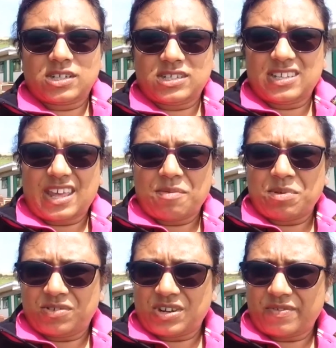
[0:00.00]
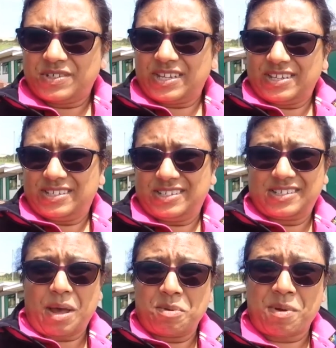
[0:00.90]
did get a bit of travel sickness just
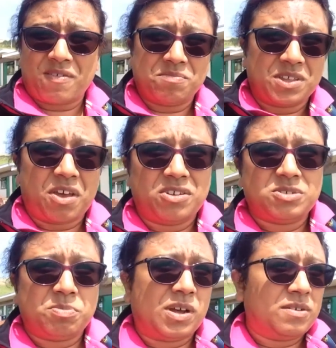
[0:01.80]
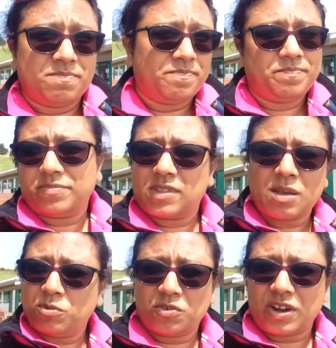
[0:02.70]
coming back from the coach, but
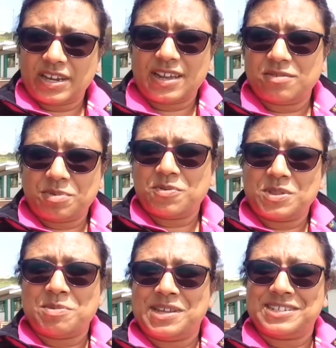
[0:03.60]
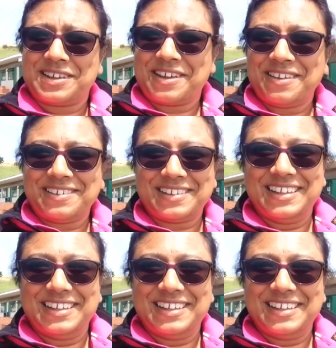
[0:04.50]
I'm all right now, with a bit of Diet Coke.